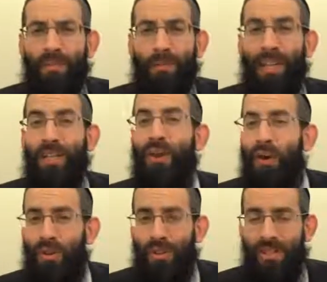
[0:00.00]
Everybody
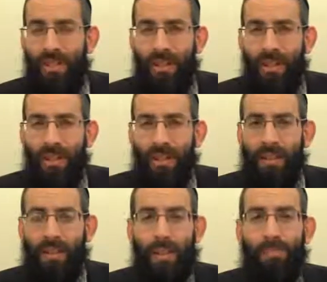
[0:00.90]
knows
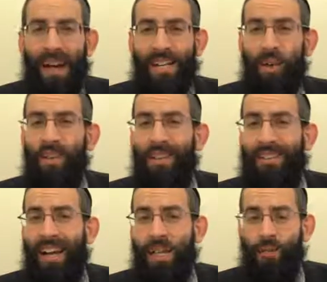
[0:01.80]
that this bias only
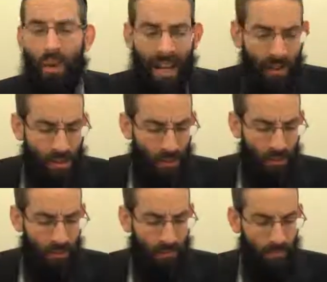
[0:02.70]
contains one household.